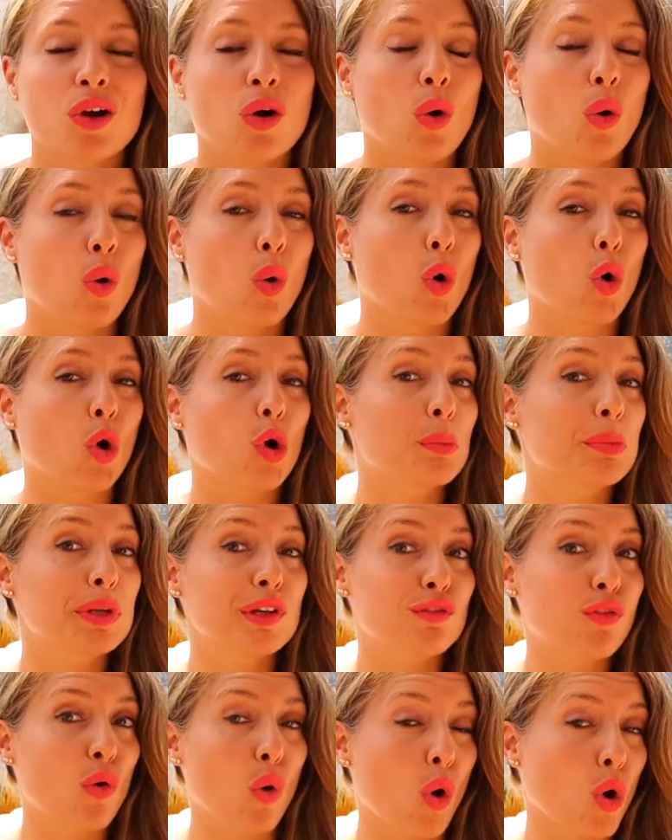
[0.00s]
Or
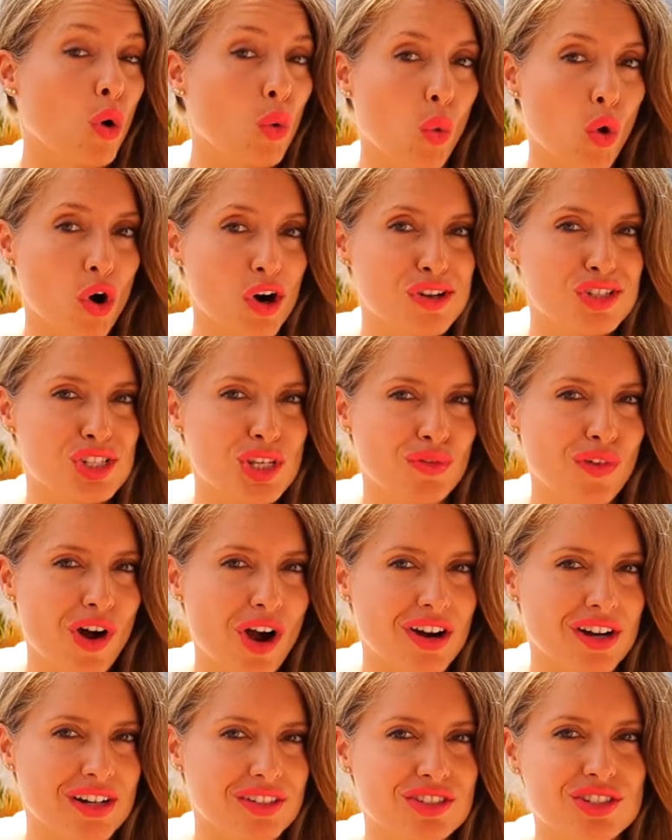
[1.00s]
before works of
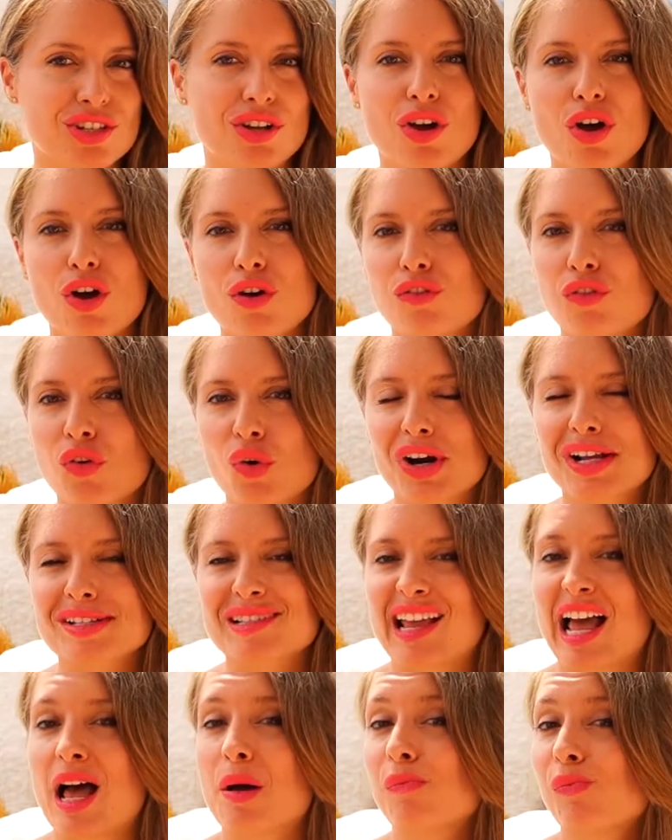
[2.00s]
art. For
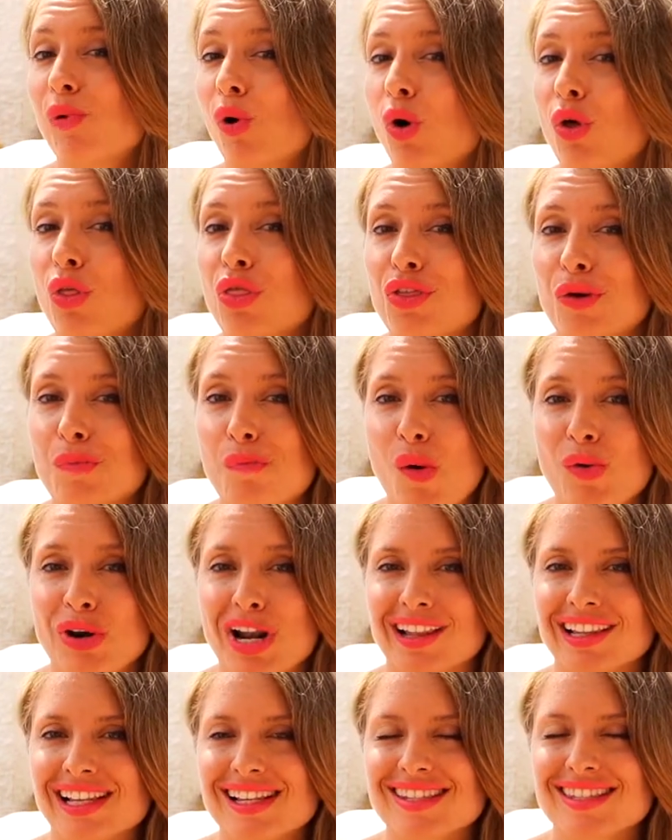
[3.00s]
example, the
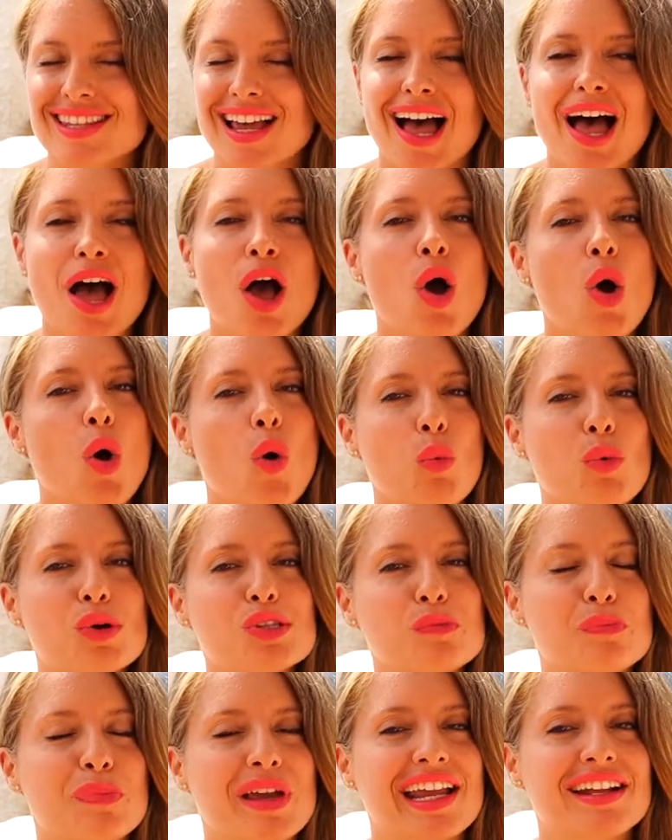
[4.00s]
Mona Lisa
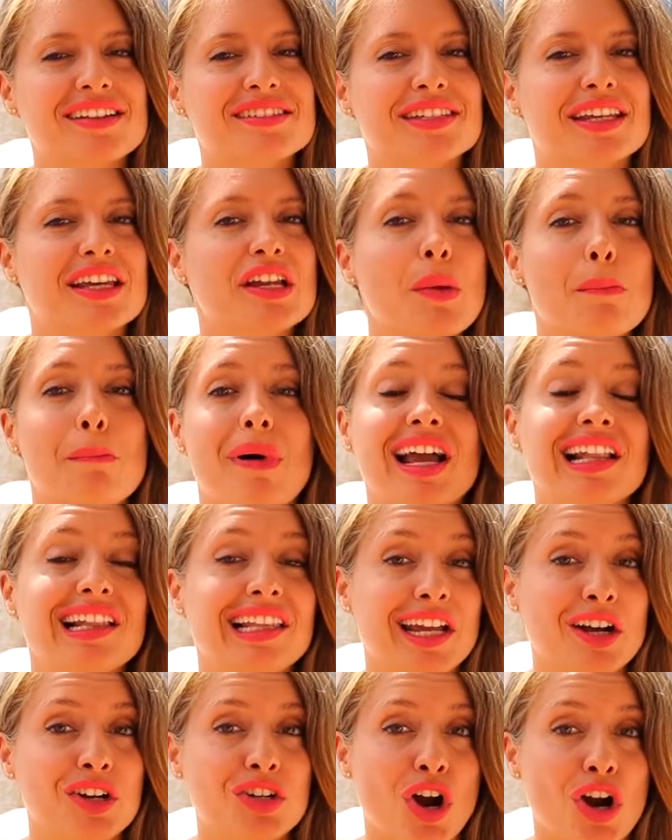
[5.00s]
was painted by
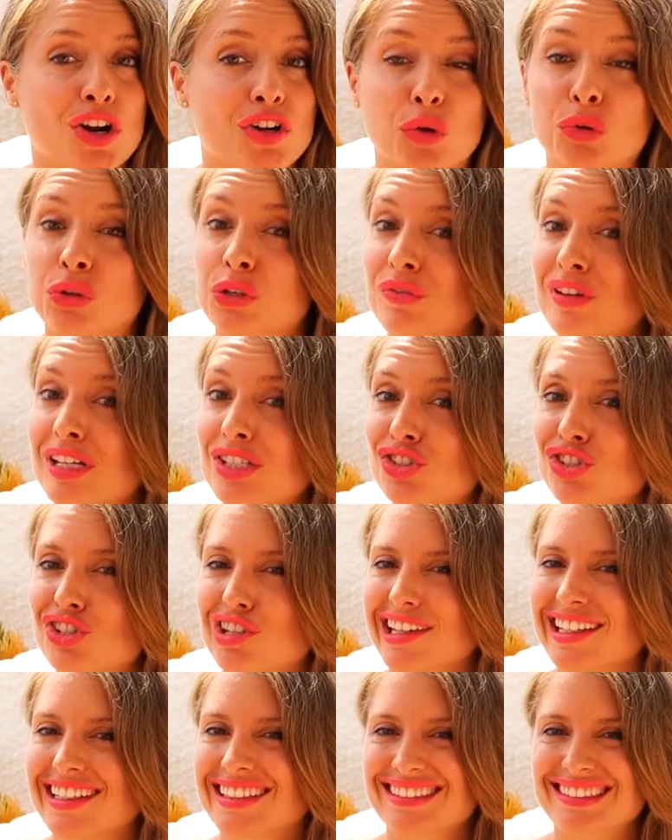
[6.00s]
Leonardo da
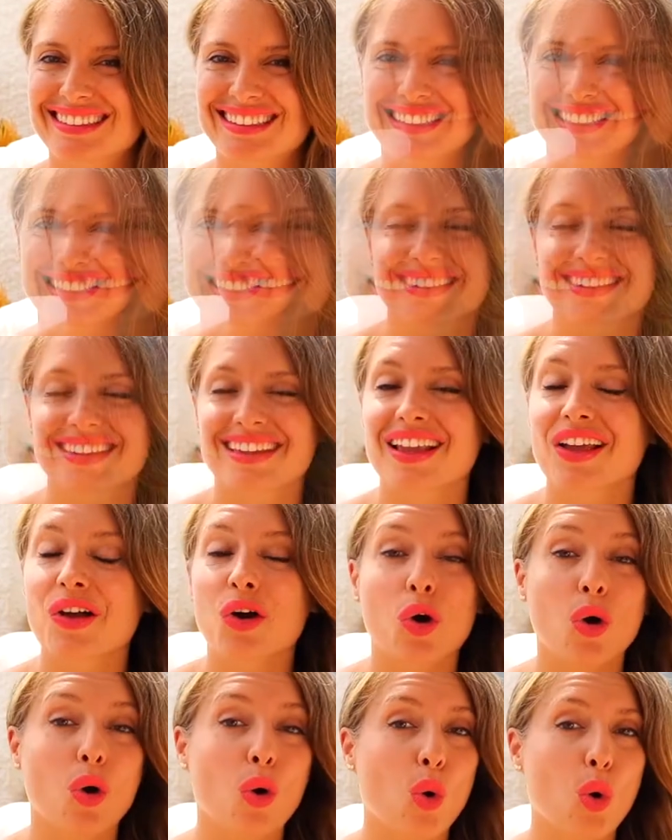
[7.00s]
Vinci.
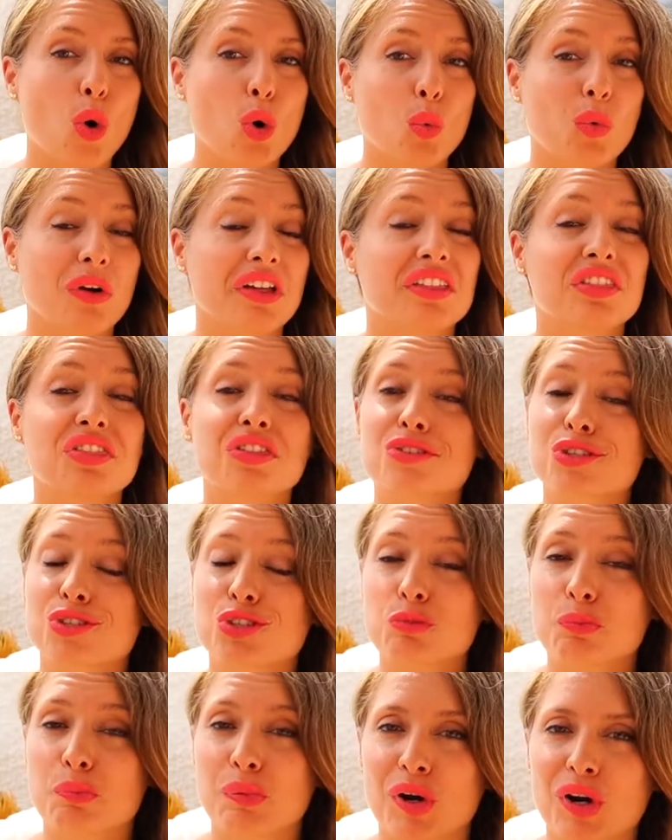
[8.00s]
Or with
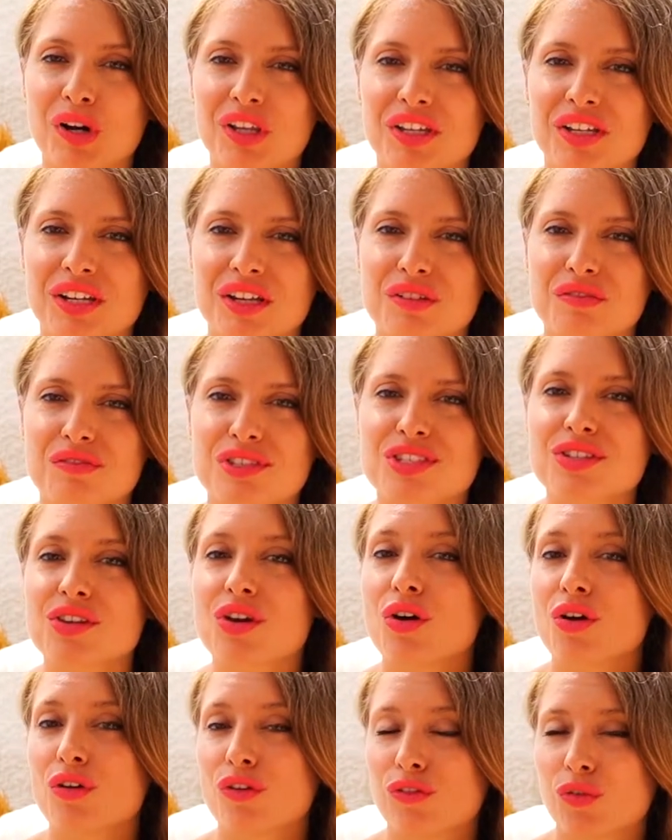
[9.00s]
superlatives.
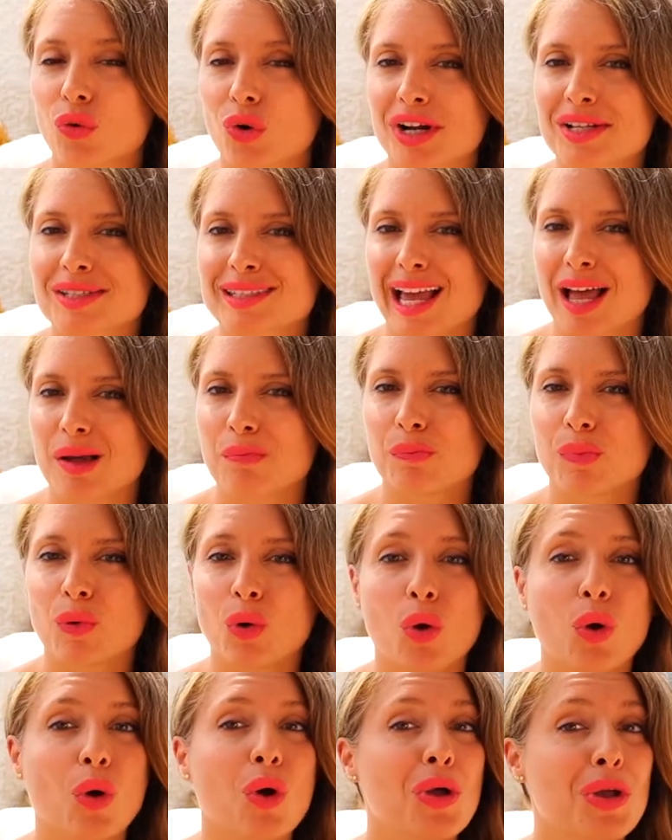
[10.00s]
For
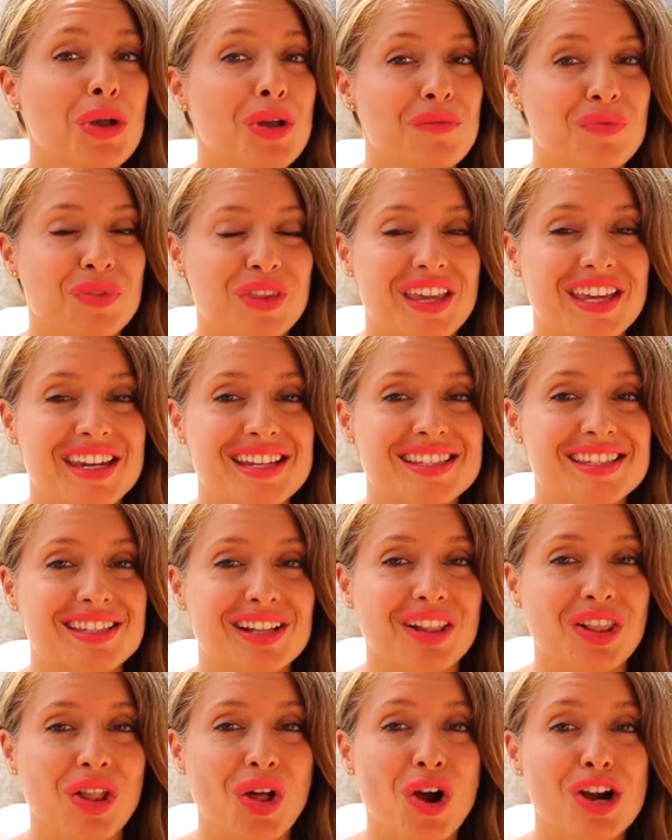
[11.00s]
example, it is the
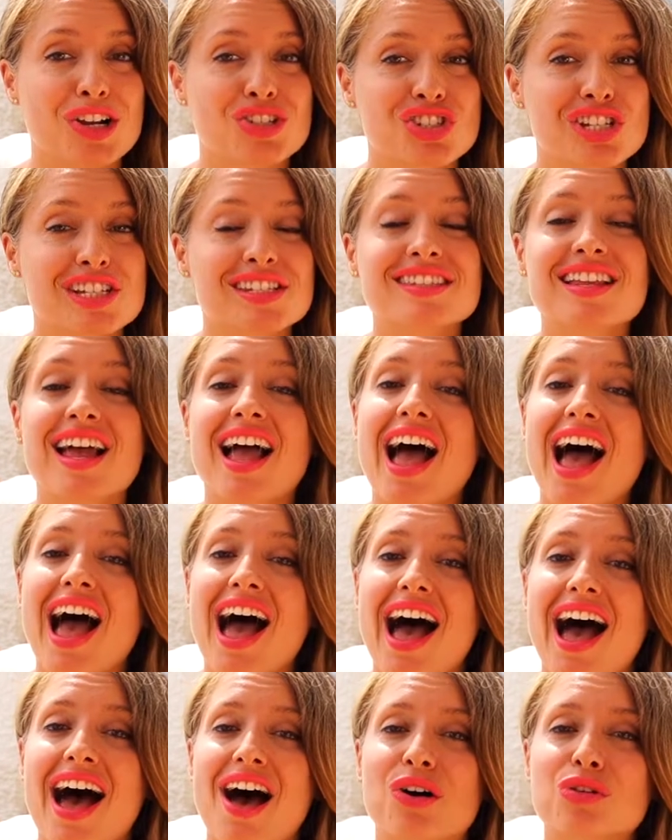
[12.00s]
largest
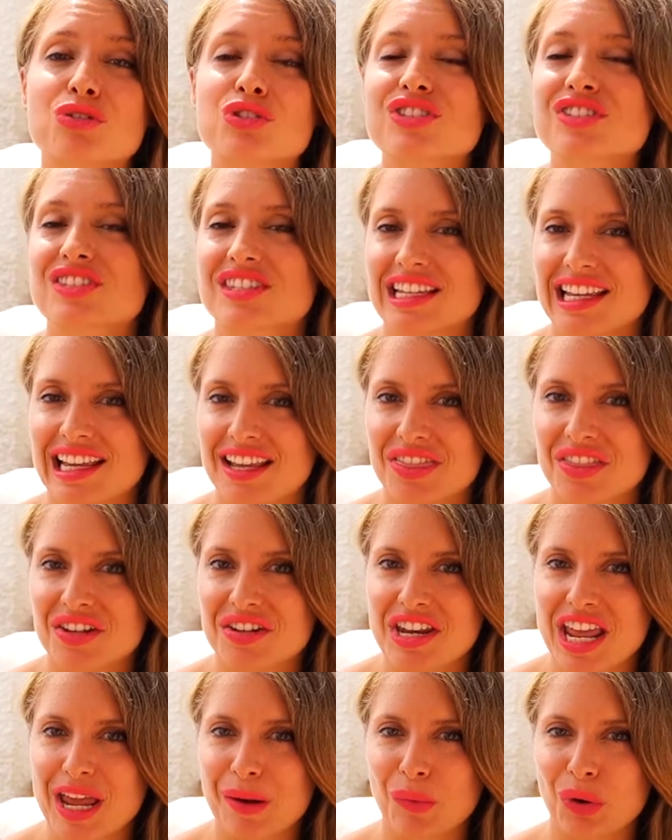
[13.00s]
house in the
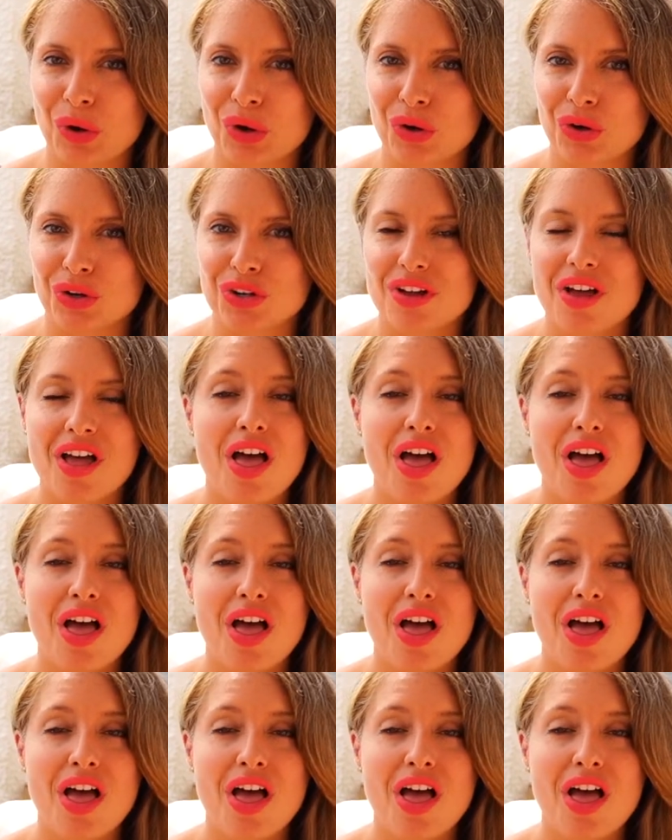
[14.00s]
neighborhood.